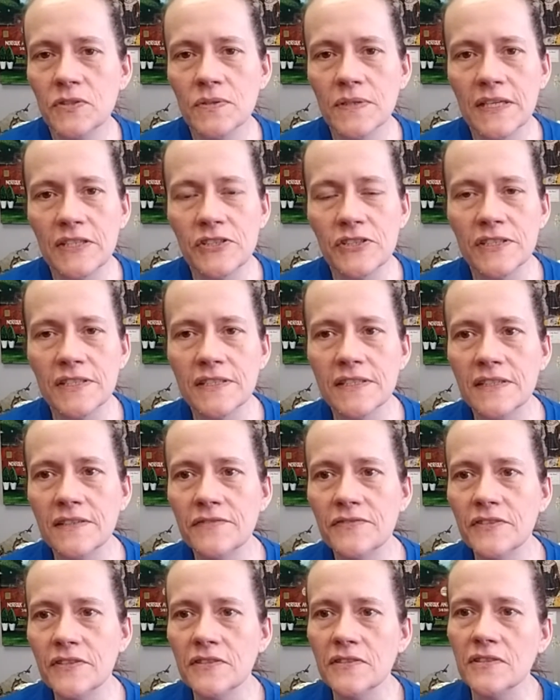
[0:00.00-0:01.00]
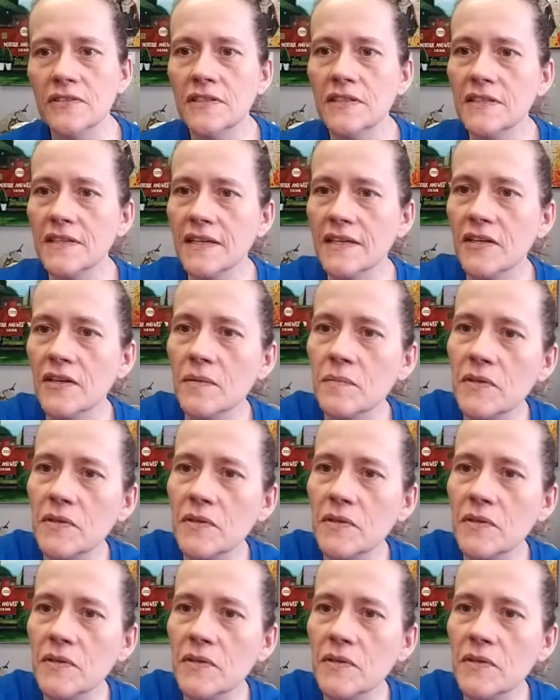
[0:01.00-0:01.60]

Gretchen, if you look, here,